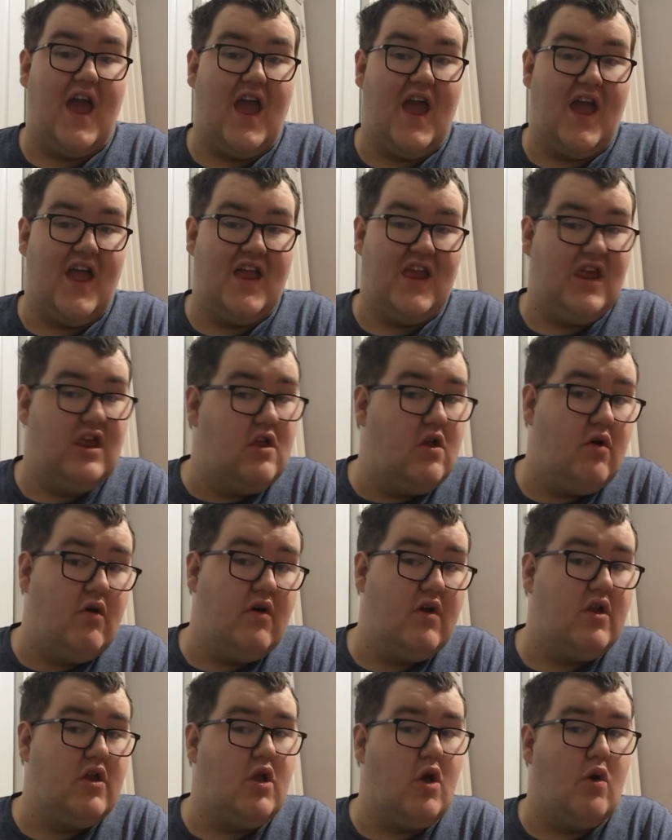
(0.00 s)
and he's
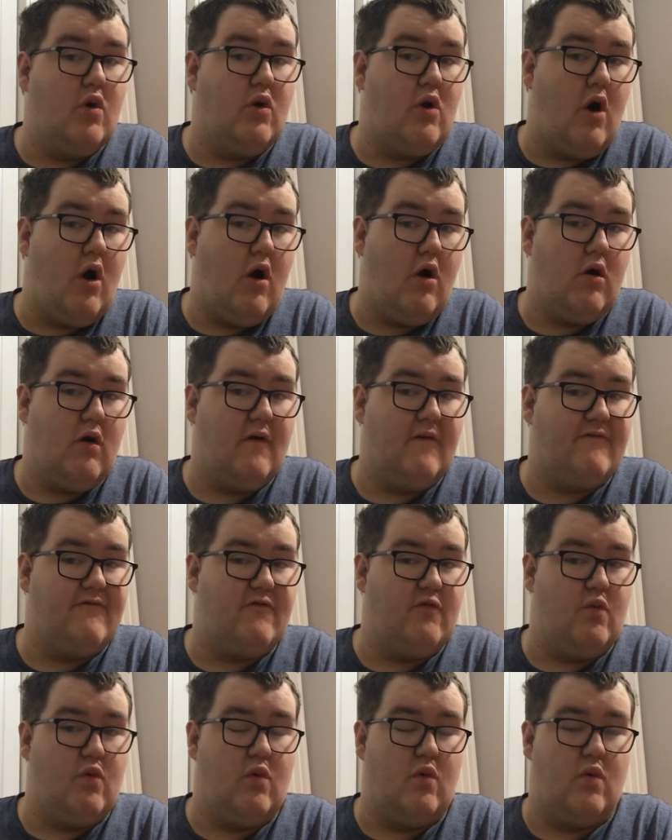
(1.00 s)
only known Kara
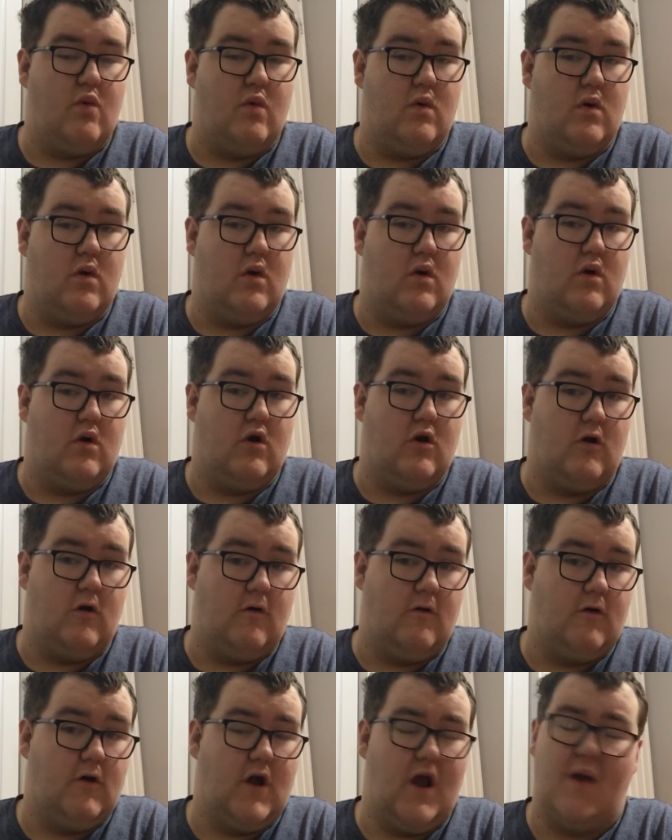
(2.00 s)

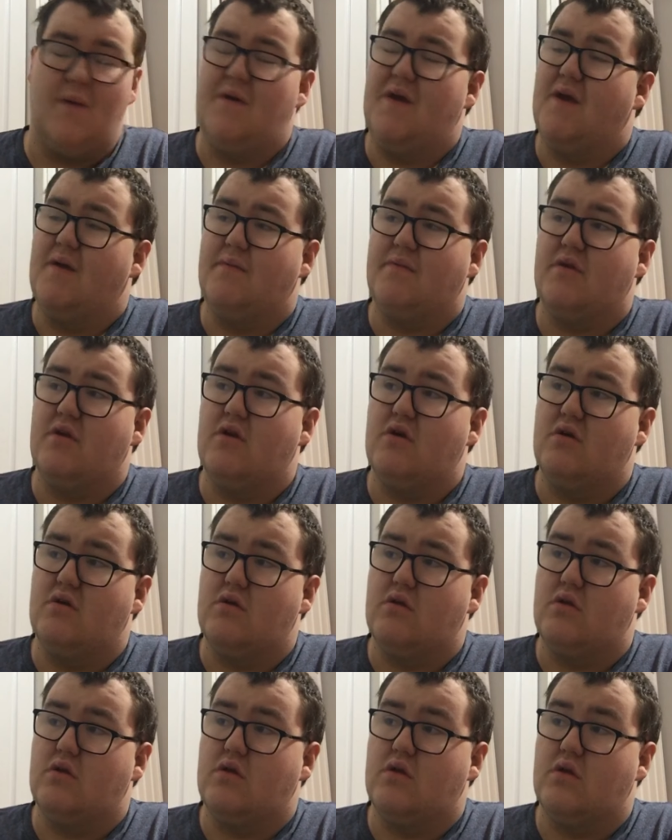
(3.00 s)
for how many
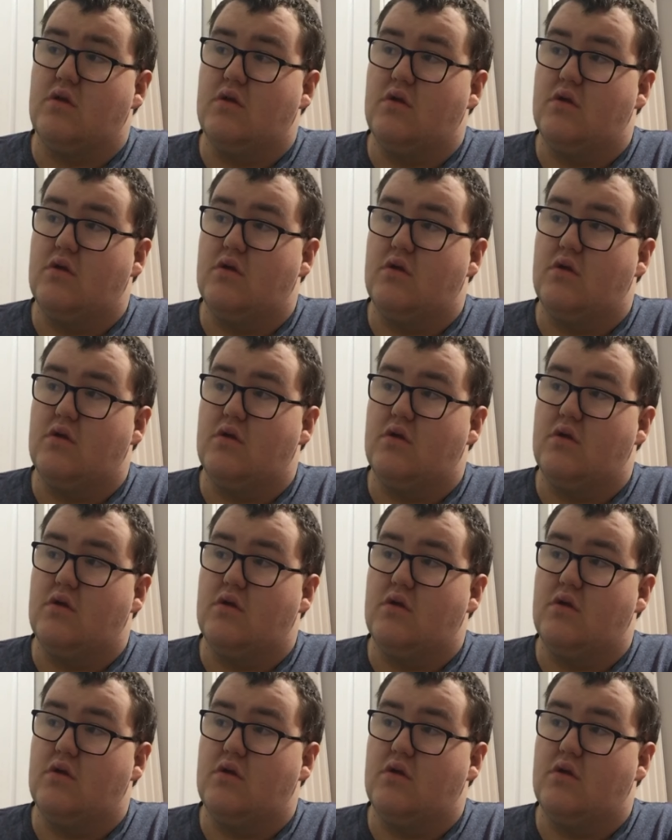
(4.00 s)
episodes?